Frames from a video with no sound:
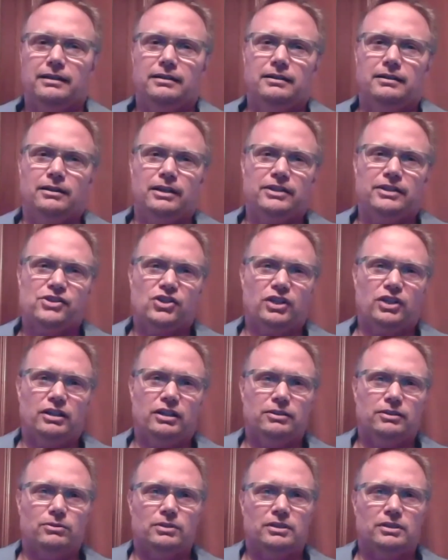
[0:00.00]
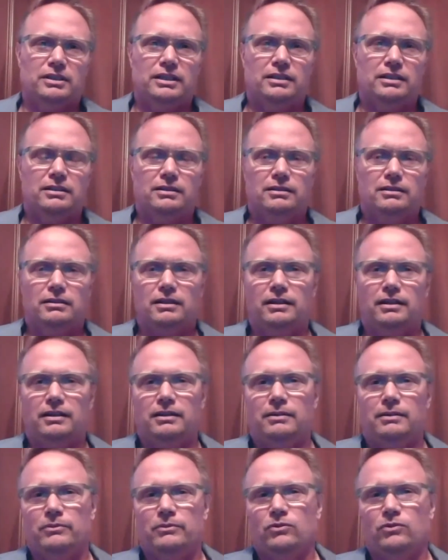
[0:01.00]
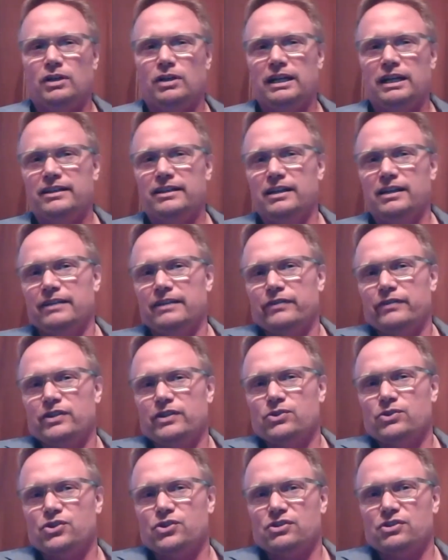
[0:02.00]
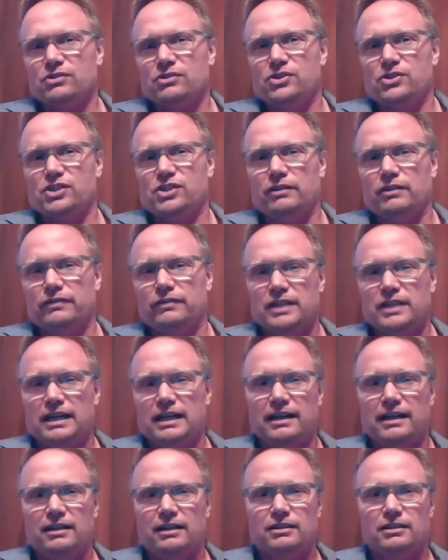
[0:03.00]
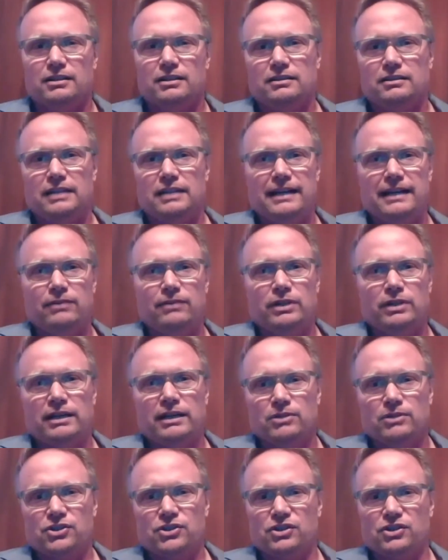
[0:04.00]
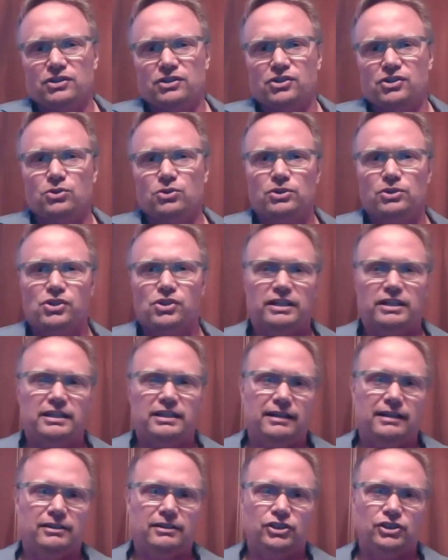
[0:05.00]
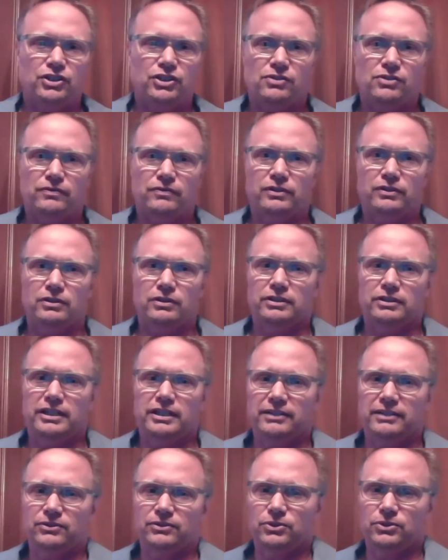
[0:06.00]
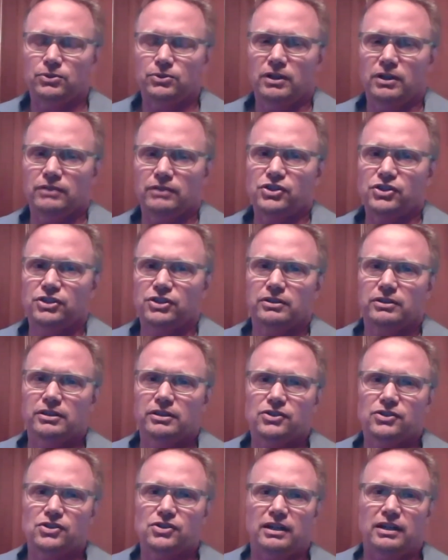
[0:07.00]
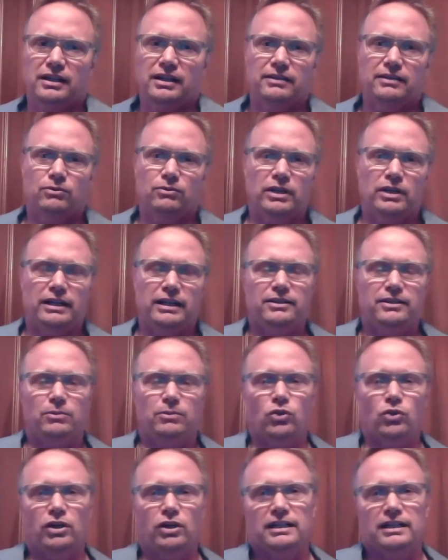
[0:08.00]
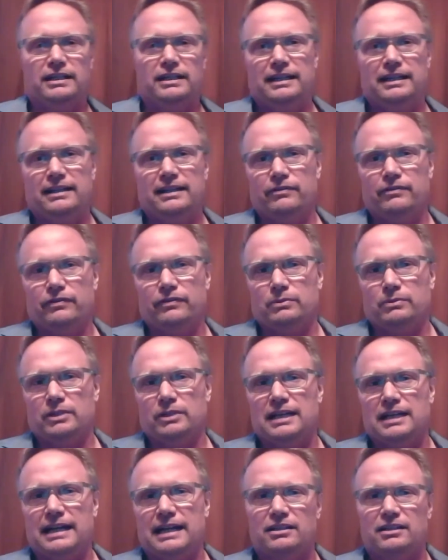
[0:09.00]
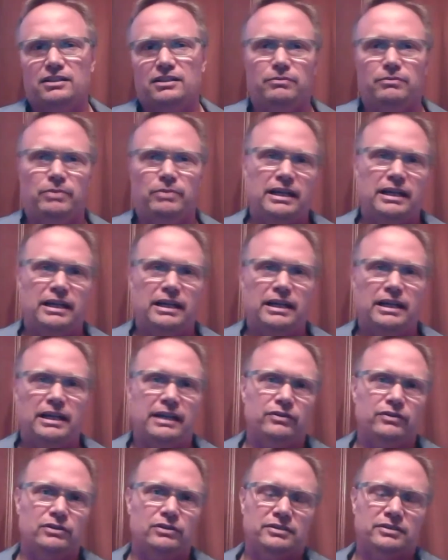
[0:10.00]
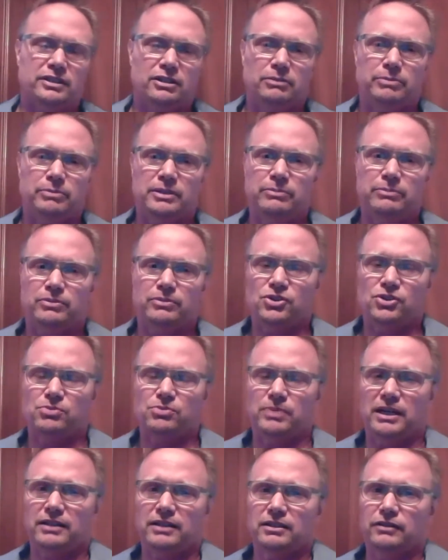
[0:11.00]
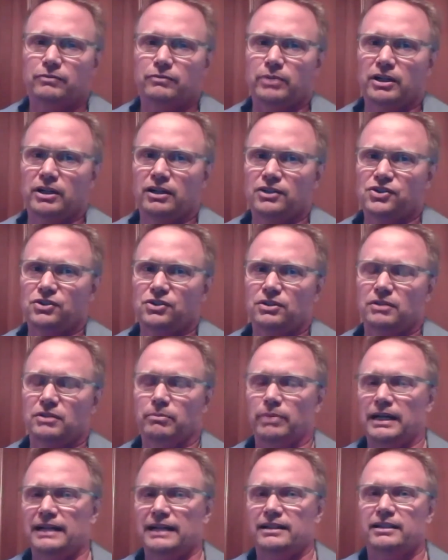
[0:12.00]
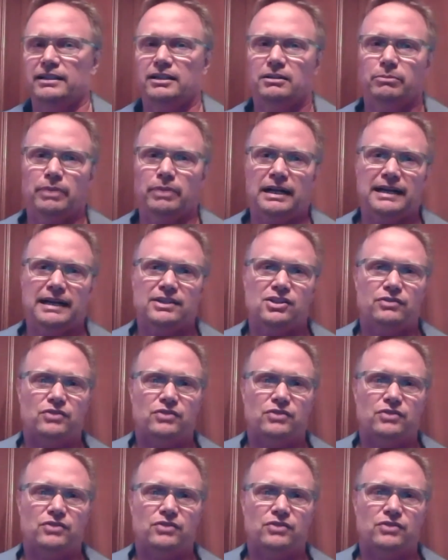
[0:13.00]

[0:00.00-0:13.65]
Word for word: uh, I started to really, um, well, I, I've used self talk a lot when I was a school psychologist for K through 12 students. I had them work on that from a cognitive behavioral therapy perspective, but also combining in positive